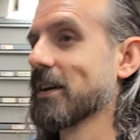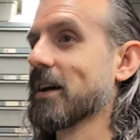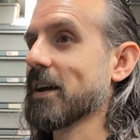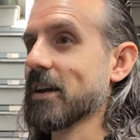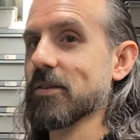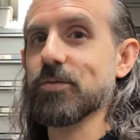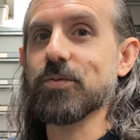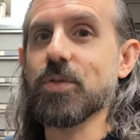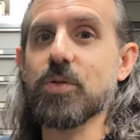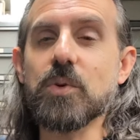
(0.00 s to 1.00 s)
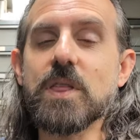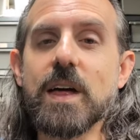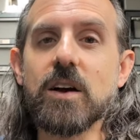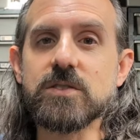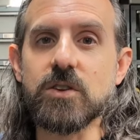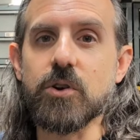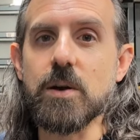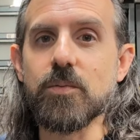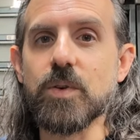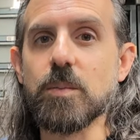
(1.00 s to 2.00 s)
I have 3,000
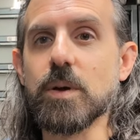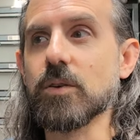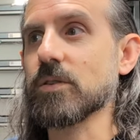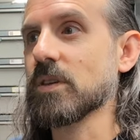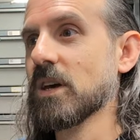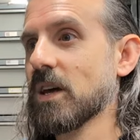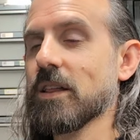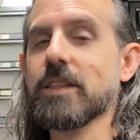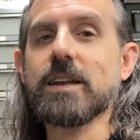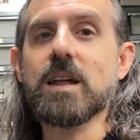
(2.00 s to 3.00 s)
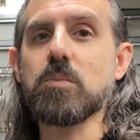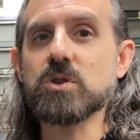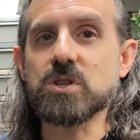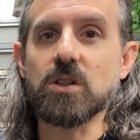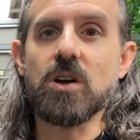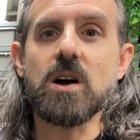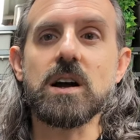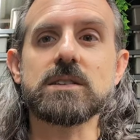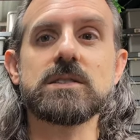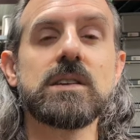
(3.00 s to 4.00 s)
gram females that had a bunch of
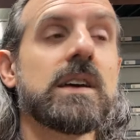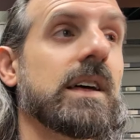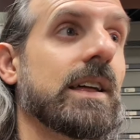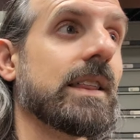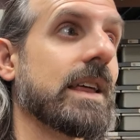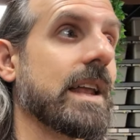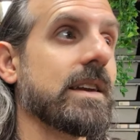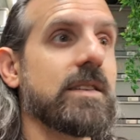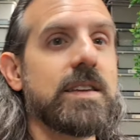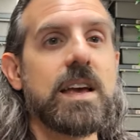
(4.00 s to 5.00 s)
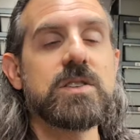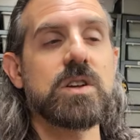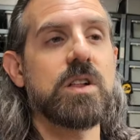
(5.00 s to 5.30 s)
locks that had disaster